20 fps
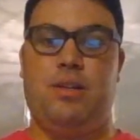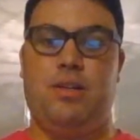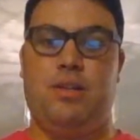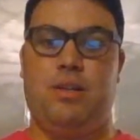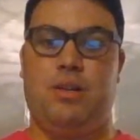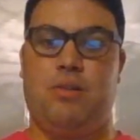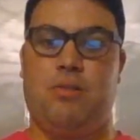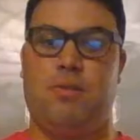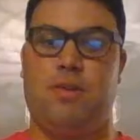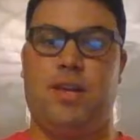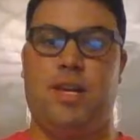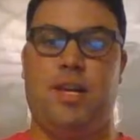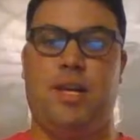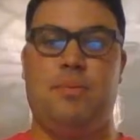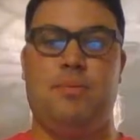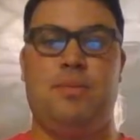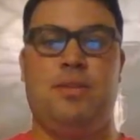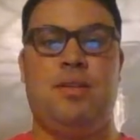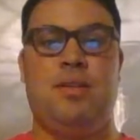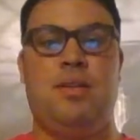local
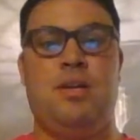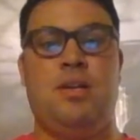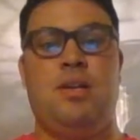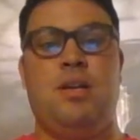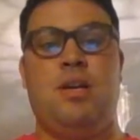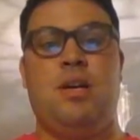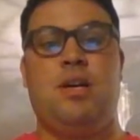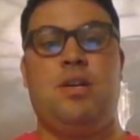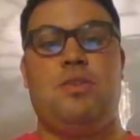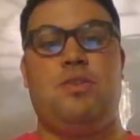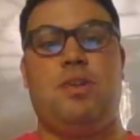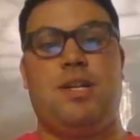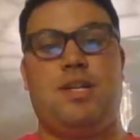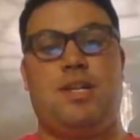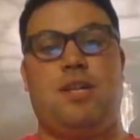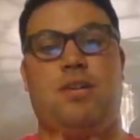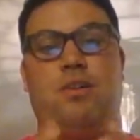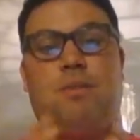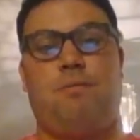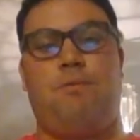games, so that's
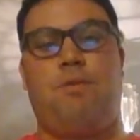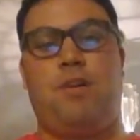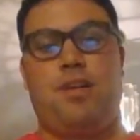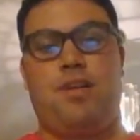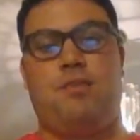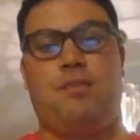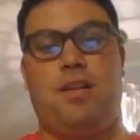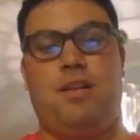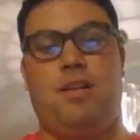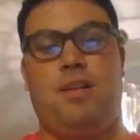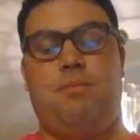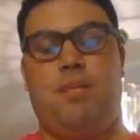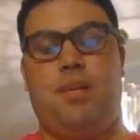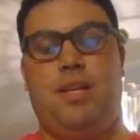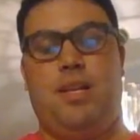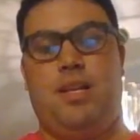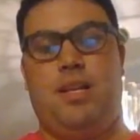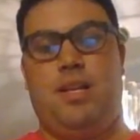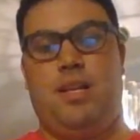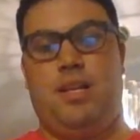a little frustrating to
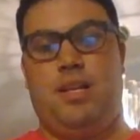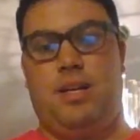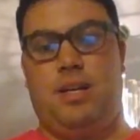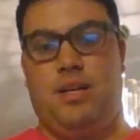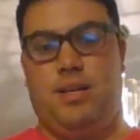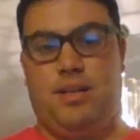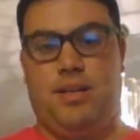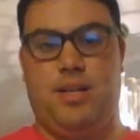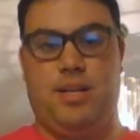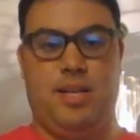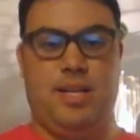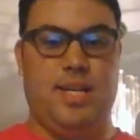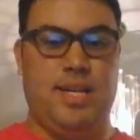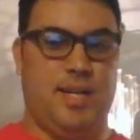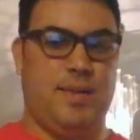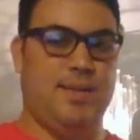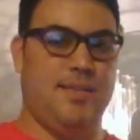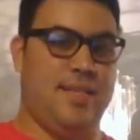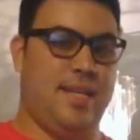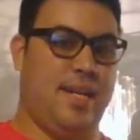me, and
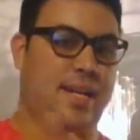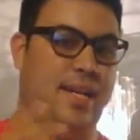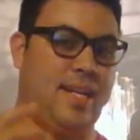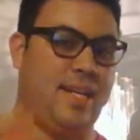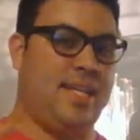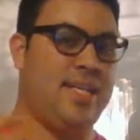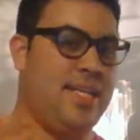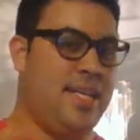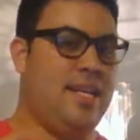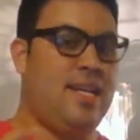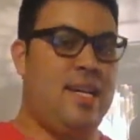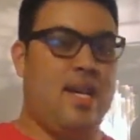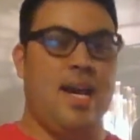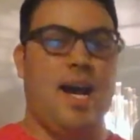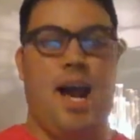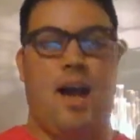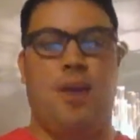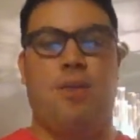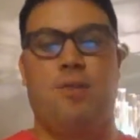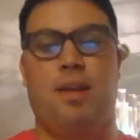I'm just like,
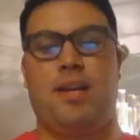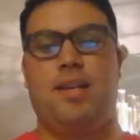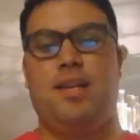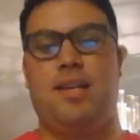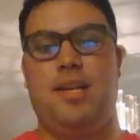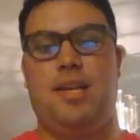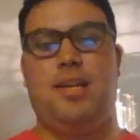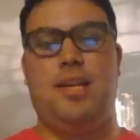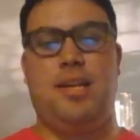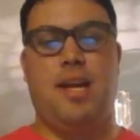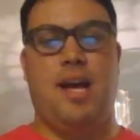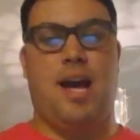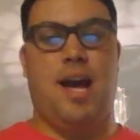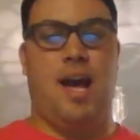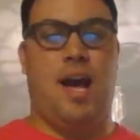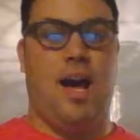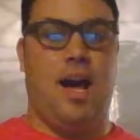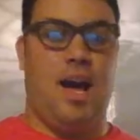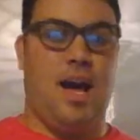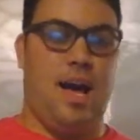I don't like that they did
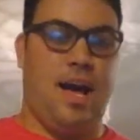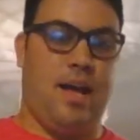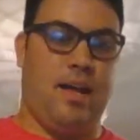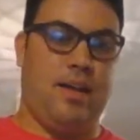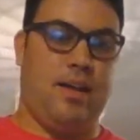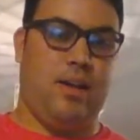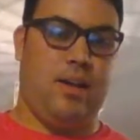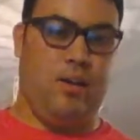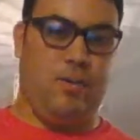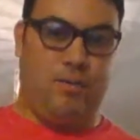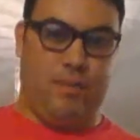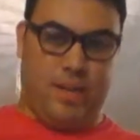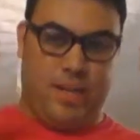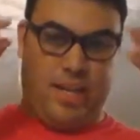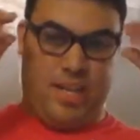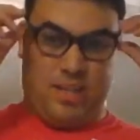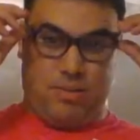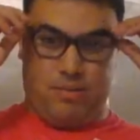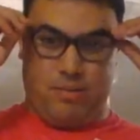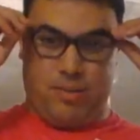that. Hopefully
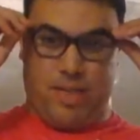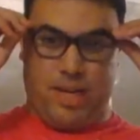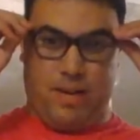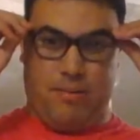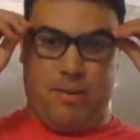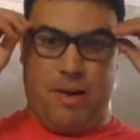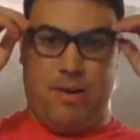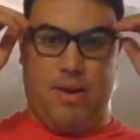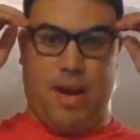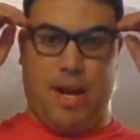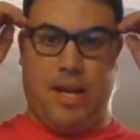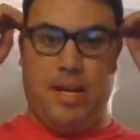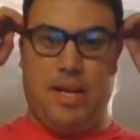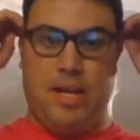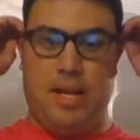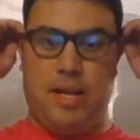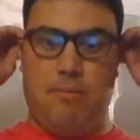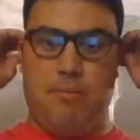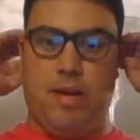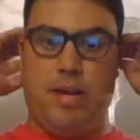it don't stay that way. I can
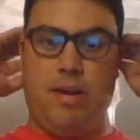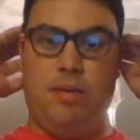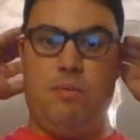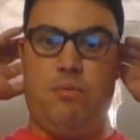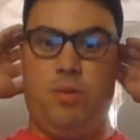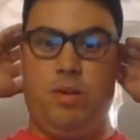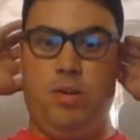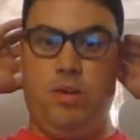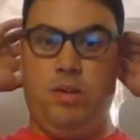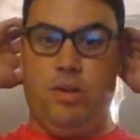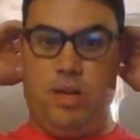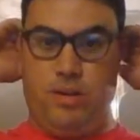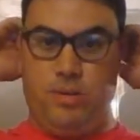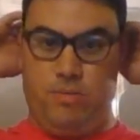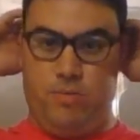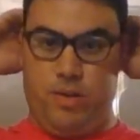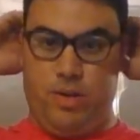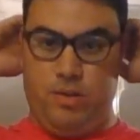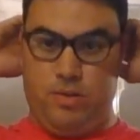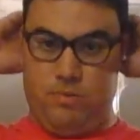get my
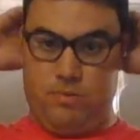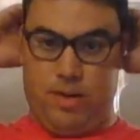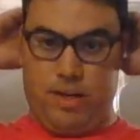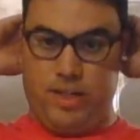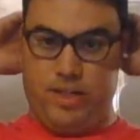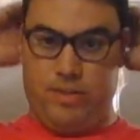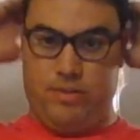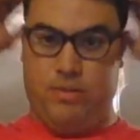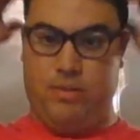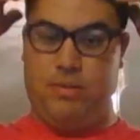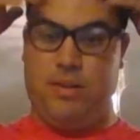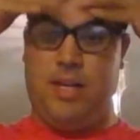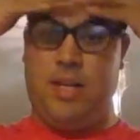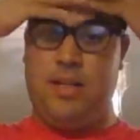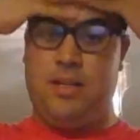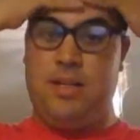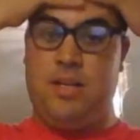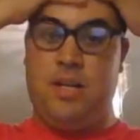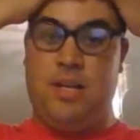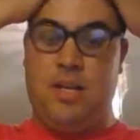Houston Rockets local
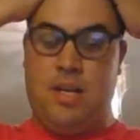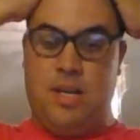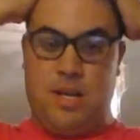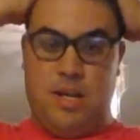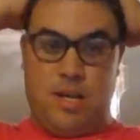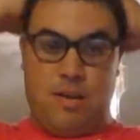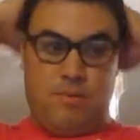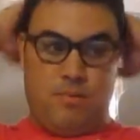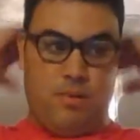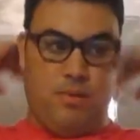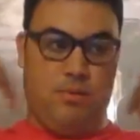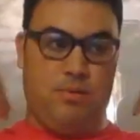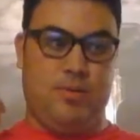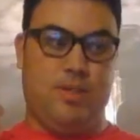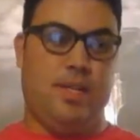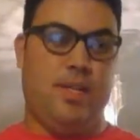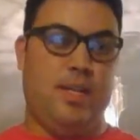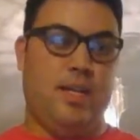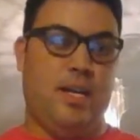games, but we'll see.